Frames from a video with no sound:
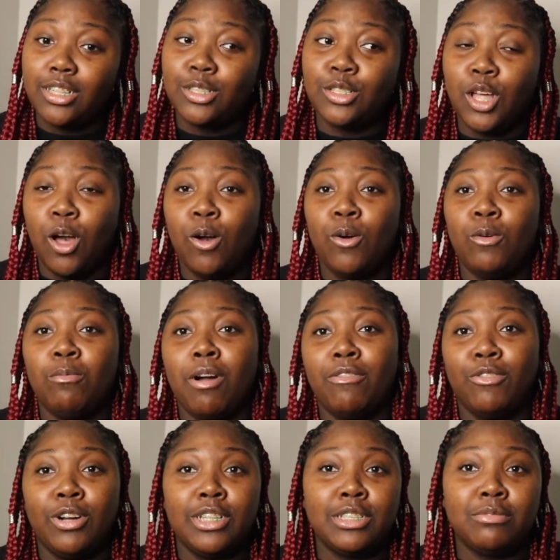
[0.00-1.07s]
So, my
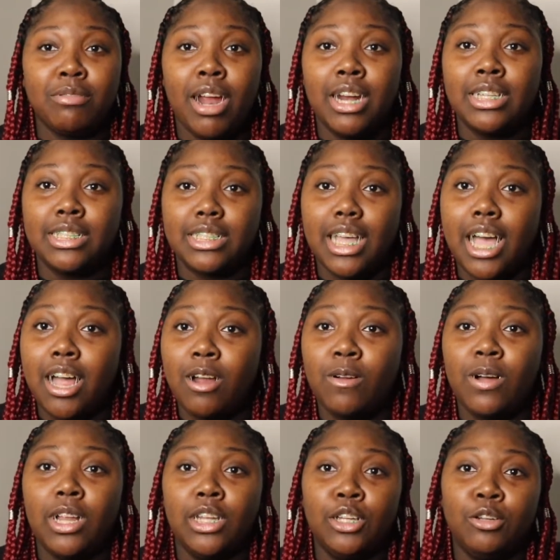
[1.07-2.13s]
voice probably sound
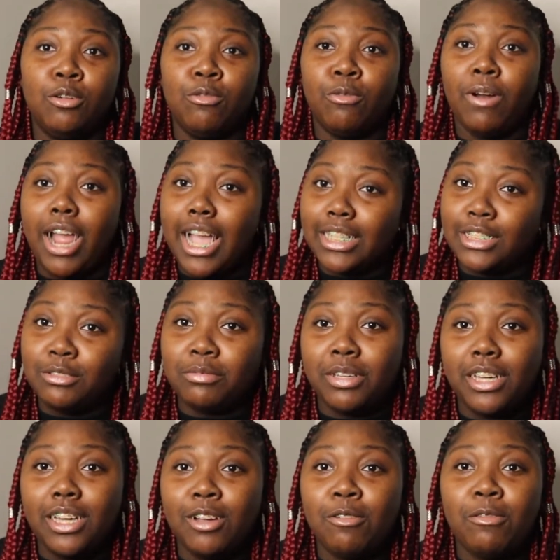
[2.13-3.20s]
a little
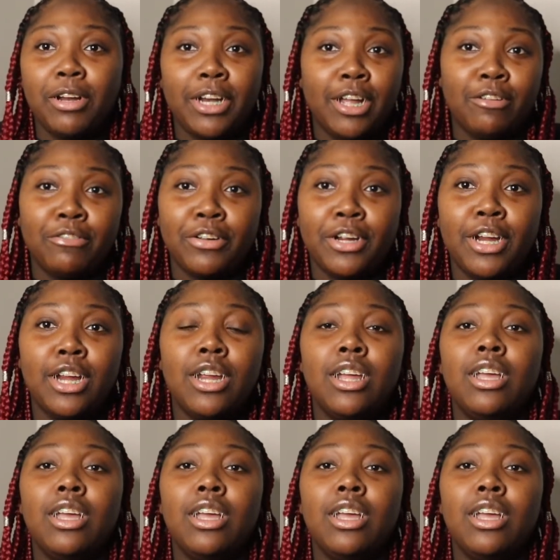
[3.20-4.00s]
raspy or whatever.